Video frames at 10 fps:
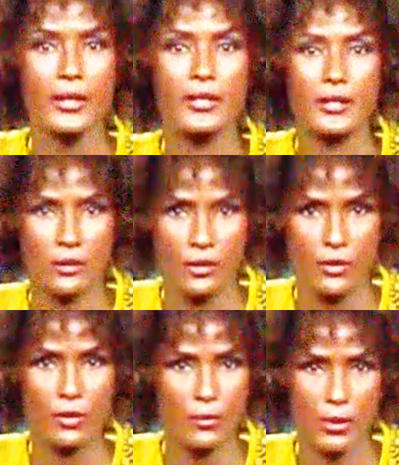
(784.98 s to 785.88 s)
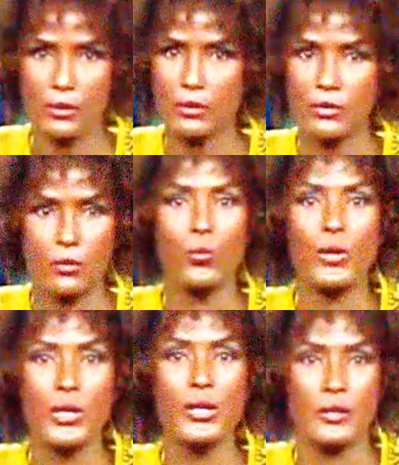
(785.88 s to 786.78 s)
and it is continued because
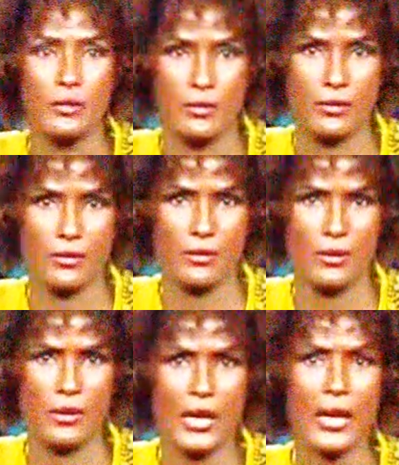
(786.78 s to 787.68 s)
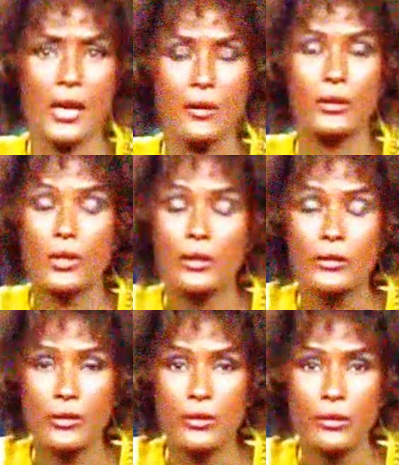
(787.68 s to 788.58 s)
we allow it to
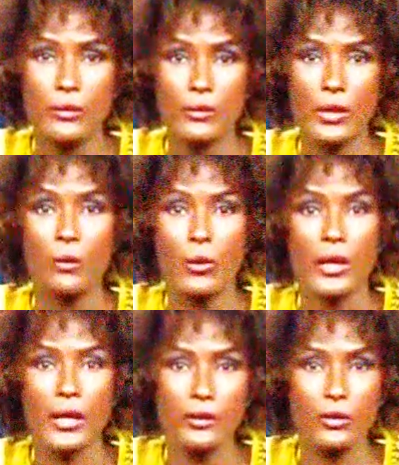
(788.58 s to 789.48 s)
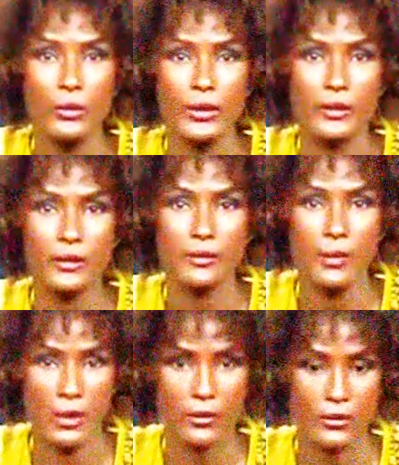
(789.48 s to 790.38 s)
continue, and we are doing it
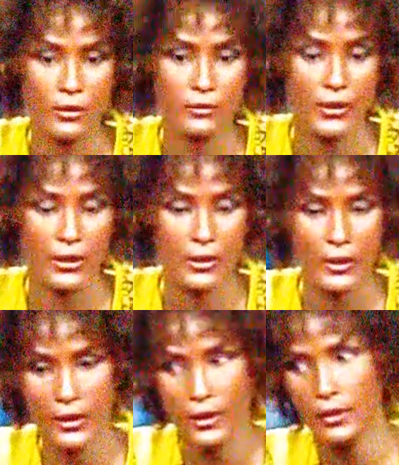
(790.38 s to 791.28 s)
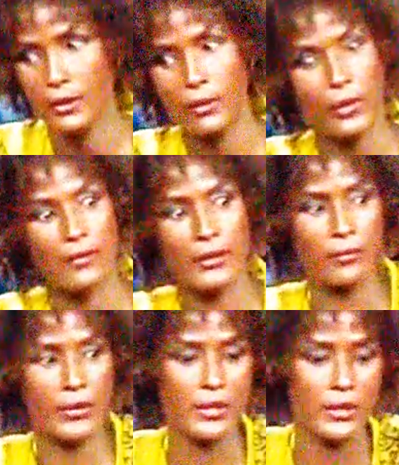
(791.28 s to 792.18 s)
because of whatever the
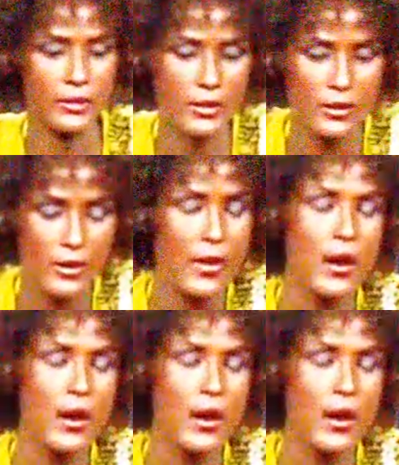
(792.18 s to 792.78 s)
reasons.